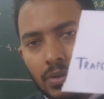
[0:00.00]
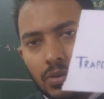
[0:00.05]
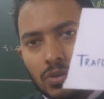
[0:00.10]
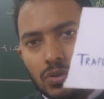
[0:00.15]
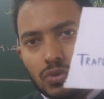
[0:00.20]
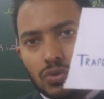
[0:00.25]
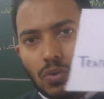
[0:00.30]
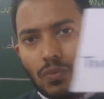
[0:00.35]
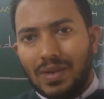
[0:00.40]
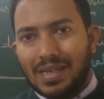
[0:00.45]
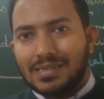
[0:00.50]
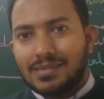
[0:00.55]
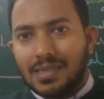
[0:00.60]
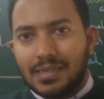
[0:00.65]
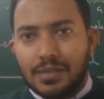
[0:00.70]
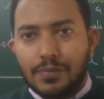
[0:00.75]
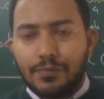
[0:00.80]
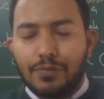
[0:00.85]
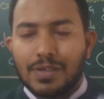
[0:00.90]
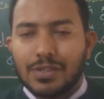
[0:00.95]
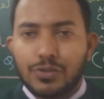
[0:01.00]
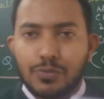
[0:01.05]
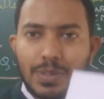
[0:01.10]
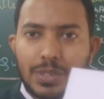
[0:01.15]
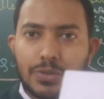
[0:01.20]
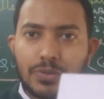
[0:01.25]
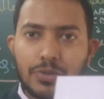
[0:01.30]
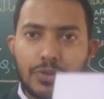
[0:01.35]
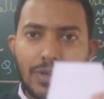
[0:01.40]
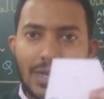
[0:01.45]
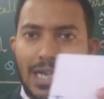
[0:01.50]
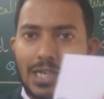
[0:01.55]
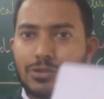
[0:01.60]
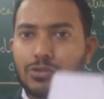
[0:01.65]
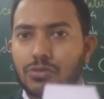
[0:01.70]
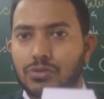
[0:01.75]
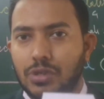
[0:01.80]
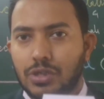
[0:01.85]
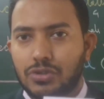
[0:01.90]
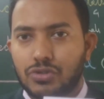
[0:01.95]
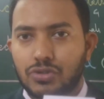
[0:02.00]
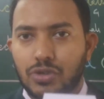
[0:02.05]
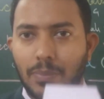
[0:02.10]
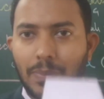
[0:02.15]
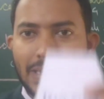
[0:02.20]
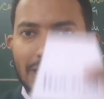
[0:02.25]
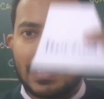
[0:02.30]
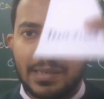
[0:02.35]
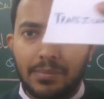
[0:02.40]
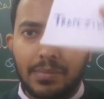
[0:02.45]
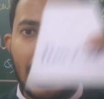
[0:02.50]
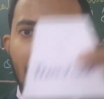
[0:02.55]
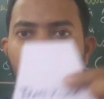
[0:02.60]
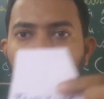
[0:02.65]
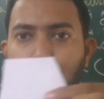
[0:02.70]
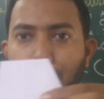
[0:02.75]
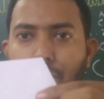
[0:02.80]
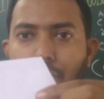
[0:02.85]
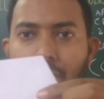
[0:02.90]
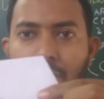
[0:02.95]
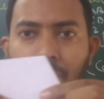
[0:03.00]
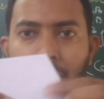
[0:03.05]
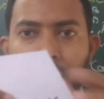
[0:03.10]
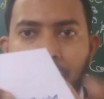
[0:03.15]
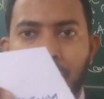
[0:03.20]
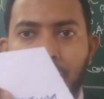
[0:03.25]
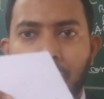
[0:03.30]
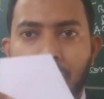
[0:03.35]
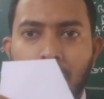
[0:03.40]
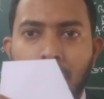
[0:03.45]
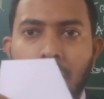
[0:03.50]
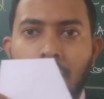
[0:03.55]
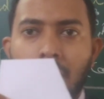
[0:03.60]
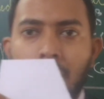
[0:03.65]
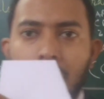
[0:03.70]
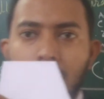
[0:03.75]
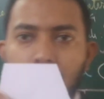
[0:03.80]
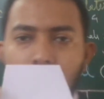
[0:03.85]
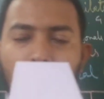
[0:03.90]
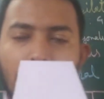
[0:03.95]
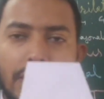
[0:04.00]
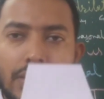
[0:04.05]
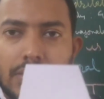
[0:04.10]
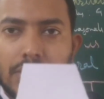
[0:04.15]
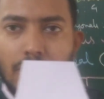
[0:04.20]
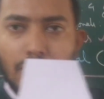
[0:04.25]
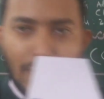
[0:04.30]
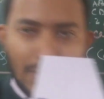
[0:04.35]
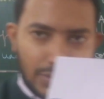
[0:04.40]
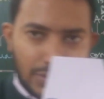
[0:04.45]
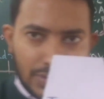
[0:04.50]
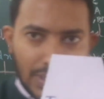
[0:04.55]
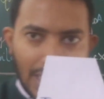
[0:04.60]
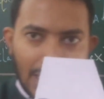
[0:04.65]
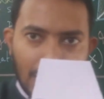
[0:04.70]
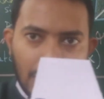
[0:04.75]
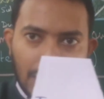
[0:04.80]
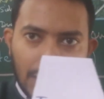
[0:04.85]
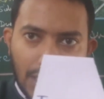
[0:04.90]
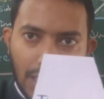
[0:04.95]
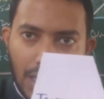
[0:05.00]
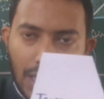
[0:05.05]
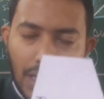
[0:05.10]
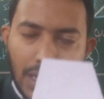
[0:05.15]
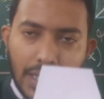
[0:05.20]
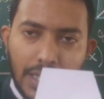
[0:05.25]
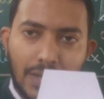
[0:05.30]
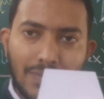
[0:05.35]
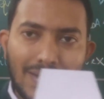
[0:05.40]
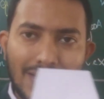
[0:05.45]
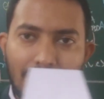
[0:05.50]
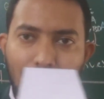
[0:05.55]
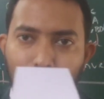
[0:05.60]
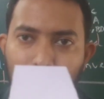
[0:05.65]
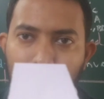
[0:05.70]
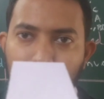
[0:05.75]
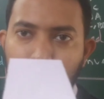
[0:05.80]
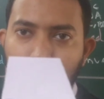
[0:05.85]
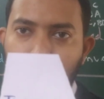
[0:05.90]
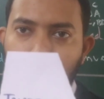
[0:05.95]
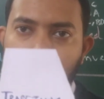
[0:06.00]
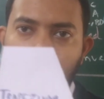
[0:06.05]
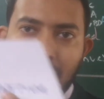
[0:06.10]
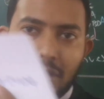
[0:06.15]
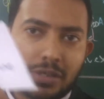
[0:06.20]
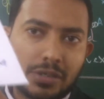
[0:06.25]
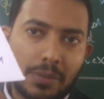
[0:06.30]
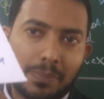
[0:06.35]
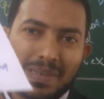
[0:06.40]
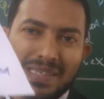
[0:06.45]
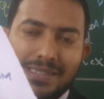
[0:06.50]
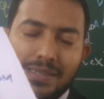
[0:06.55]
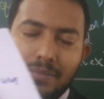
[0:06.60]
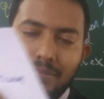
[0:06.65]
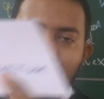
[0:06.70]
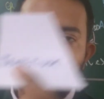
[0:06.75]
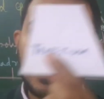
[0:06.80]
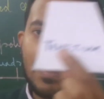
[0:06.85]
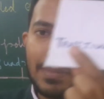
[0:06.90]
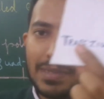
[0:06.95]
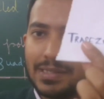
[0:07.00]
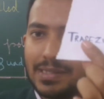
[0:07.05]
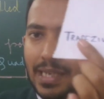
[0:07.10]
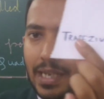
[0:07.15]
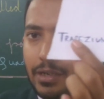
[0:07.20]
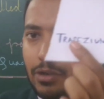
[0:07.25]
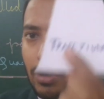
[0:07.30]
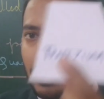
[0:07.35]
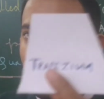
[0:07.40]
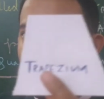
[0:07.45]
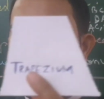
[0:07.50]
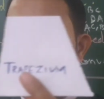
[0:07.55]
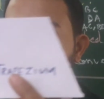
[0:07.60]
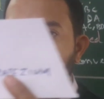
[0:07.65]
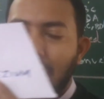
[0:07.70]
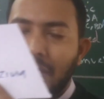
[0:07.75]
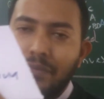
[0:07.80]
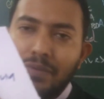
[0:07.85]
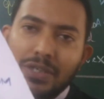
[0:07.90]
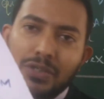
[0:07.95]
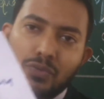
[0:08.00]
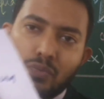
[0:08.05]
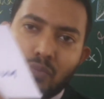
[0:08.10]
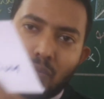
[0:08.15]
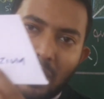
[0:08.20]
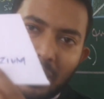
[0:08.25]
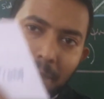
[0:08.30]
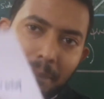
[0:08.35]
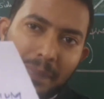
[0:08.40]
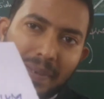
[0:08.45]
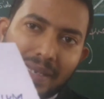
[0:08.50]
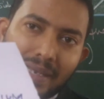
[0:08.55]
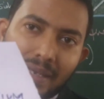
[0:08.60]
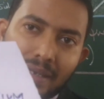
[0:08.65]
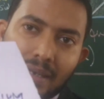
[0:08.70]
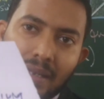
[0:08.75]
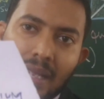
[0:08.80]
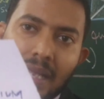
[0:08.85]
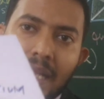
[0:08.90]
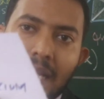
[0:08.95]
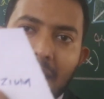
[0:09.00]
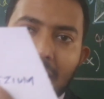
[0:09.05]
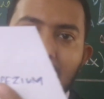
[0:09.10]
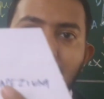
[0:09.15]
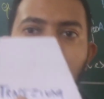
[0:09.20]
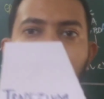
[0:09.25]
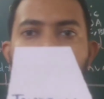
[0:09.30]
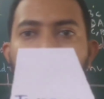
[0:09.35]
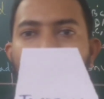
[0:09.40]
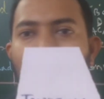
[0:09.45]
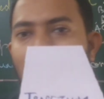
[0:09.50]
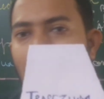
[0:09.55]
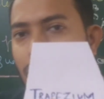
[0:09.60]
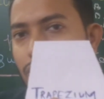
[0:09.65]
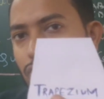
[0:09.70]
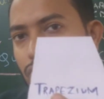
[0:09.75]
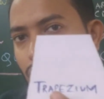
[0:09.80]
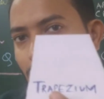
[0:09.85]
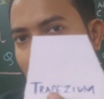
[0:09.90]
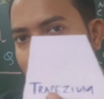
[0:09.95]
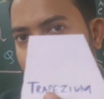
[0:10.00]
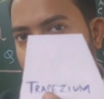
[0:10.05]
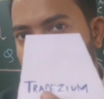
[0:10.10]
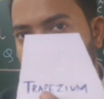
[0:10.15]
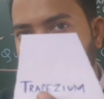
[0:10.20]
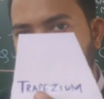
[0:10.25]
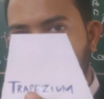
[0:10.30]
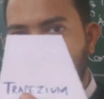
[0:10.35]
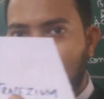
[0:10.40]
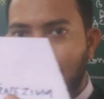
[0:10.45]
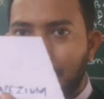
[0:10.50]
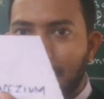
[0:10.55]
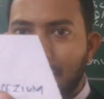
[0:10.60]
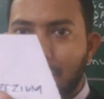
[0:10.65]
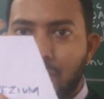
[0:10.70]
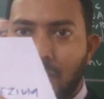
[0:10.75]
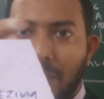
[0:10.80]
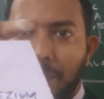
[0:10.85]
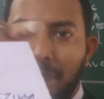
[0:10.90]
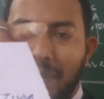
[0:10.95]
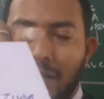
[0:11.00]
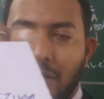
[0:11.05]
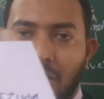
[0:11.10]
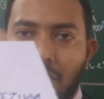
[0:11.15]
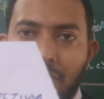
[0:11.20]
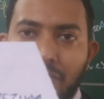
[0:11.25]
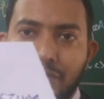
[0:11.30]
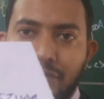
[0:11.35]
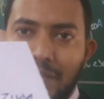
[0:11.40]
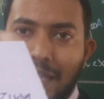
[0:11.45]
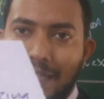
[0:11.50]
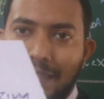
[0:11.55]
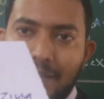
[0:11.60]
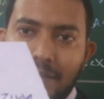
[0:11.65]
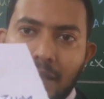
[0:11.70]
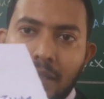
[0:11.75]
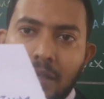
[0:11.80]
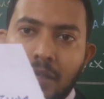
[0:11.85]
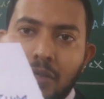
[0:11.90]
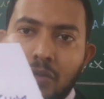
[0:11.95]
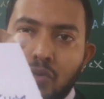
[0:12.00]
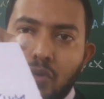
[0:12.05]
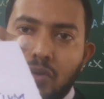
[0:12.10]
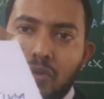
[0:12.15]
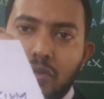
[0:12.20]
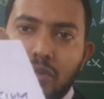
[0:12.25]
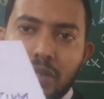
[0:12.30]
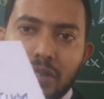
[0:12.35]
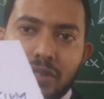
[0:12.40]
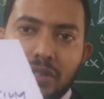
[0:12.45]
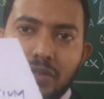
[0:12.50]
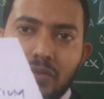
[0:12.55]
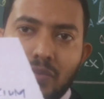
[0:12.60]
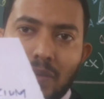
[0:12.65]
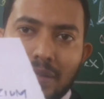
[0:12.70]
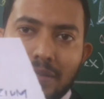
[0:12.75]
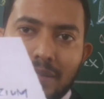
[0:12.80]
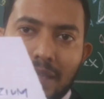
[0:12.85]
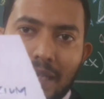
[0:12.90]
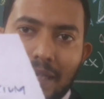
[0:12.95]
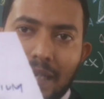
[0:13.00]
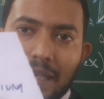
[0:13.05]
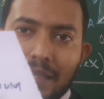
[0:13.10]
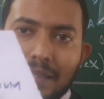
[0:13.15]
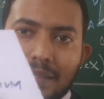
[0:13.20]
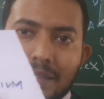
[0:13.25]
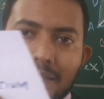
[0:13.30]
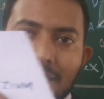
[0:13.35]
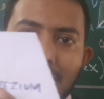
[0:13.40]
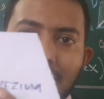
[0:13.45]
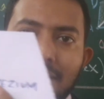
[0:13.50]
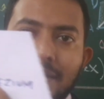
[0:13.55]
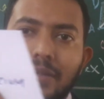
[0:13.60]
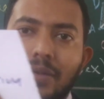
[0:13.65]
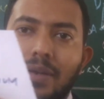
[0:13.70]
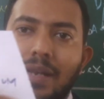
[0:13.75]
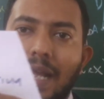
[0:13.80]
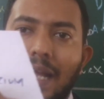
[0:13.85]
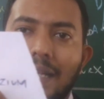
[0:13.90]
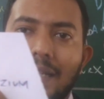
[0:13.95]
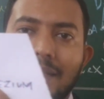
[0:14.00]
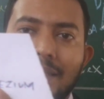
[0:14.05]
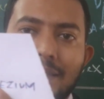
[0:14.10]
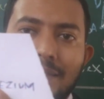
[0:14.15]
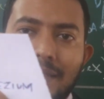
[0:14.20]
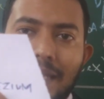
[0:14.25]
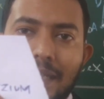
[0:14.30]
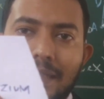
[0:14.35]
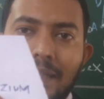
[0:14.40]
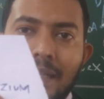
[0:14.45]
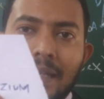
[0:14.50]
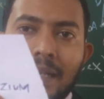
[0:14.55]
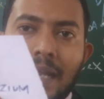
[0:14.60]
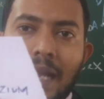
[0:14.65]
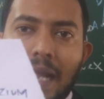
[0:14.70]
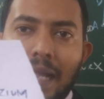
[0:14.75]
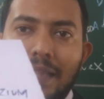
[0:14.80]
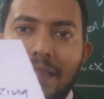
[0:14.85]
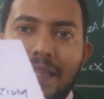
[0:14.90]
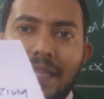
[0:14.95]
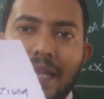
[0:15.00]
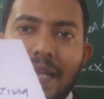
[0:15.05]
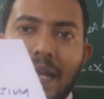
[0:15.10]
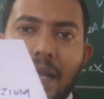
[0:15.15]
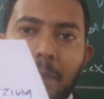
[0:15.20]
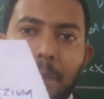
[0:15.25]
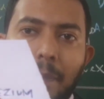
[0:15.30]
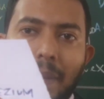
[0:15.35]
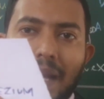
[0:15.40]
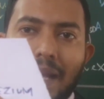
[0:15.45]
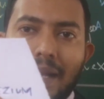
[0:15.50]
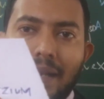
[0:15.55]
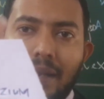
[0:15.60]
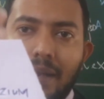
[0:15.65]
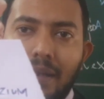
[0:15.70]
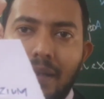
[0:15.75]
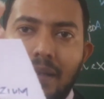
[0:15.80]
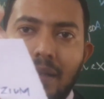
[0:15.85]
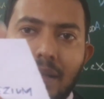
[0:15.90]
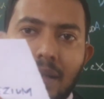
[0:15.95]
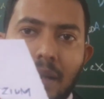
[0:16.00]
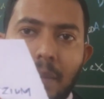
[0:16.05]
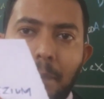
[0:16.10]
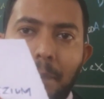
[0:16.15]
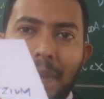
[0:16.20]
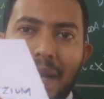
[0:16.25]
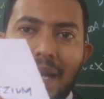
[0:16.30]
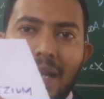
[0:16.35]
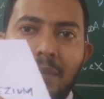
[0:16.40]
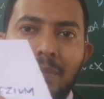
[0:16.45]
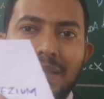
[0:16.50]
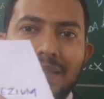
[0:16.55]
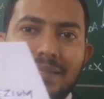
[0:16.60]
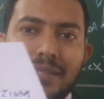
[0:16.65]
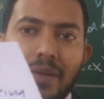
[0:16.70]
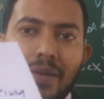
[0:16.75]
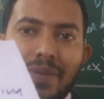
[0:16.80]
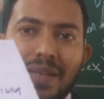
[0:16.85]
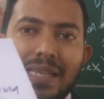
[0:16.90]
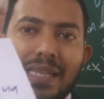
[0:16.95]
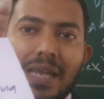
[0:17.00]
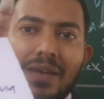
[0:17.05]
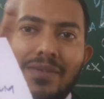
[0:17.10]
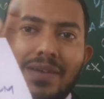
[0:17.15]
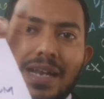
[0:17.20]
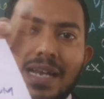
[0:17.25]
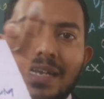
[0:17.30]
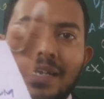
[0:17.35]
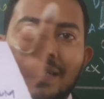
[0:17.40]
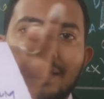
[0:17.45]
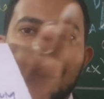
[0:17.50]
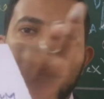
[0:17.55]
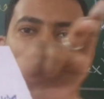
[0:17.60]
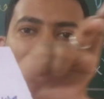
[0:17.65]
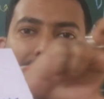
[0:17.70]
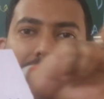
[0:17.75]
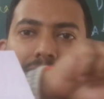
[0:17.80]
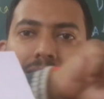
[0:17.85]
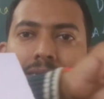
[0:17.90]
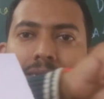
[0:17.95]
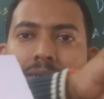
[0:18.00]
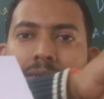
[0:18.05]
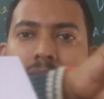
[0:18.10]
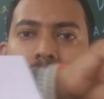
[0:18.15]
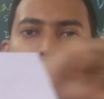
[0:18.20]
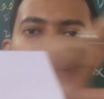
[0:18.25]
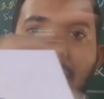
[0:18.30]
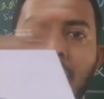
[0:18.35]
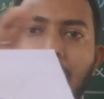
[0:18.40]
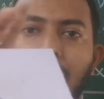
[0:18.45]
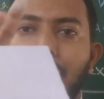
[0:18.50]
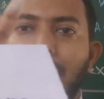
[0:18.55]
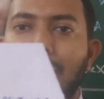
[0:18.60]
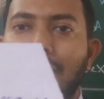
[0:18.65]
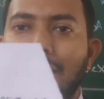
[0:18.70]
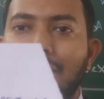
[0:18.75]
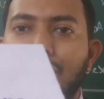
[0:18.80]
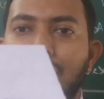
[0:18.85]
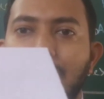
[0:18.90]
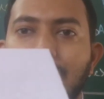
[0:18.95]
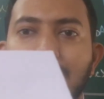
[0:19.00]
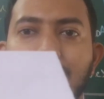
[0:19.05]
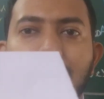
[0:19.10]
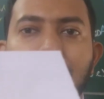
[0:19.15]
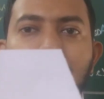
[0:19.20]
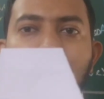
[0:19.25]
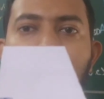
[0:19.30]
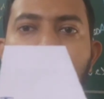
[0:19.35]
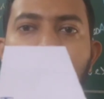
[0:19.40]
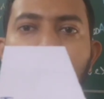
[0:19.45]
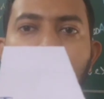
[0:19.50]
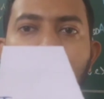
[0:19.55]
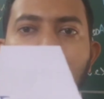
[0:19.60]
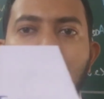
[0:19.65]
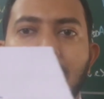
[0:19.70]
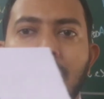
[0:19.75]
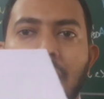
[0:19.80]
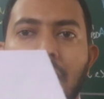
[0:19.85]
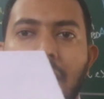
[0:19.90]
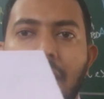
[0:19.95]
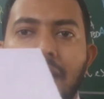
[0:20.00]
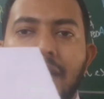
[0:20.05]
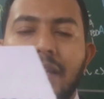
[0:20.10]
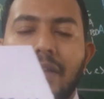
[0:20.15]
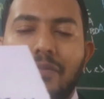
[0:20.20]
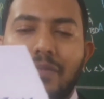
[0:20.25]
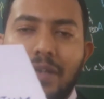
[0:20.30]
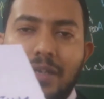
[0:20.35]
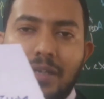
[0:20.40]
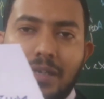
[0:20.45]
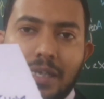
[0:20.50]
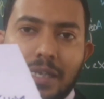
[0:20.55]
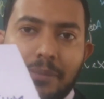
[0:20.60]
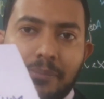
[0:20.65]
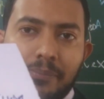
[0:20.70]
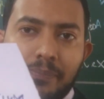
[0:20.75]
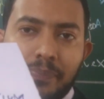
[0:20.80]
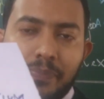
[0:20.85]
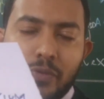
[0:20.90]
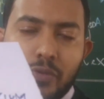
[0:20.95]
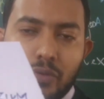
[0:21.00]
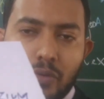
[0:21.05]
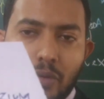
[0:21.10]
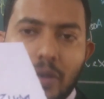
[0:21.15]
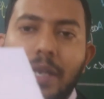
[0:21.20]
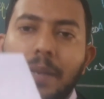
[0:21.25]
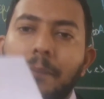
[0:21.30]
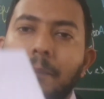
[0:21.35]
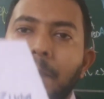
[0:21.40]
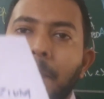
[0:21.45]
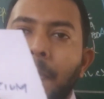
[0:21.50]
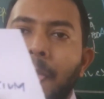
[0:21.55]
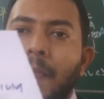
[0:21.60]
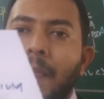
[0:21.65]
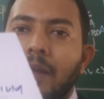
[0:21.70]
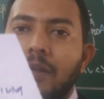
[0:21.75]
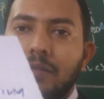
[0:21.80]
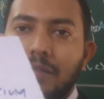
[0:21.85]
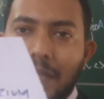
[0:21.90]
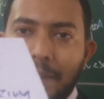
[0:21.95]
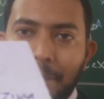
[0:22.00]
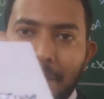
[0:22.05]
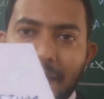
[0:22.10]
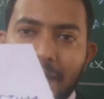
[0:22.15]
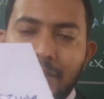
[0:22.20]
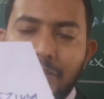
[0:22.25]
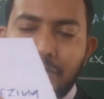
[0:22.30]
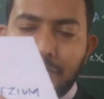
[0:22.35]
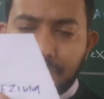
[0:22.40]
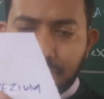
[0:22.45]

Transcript: So where is the difference between your isosceles trapezium? See, first I'll give a definition for the trapezium. That means a quadrilateral in which one pair is parallel to one another. That means one pair of side. So this is one side and this is your another side, and they are parallel. Parallel means they will never intersect if you will extend indefinitely. Okay, that means